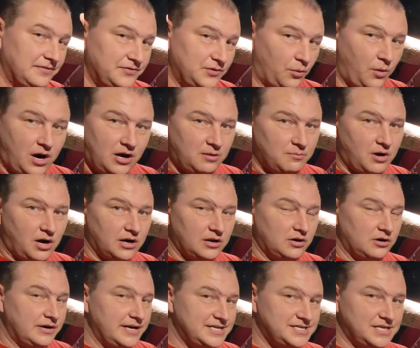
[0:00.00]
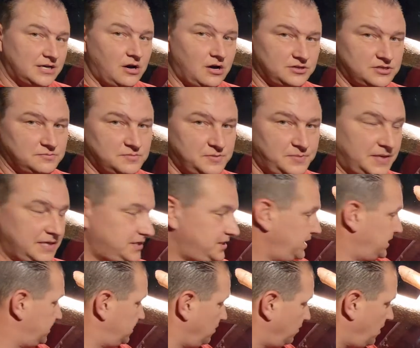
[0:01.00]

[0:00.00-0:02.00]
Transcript: The water monitor is an awesome species.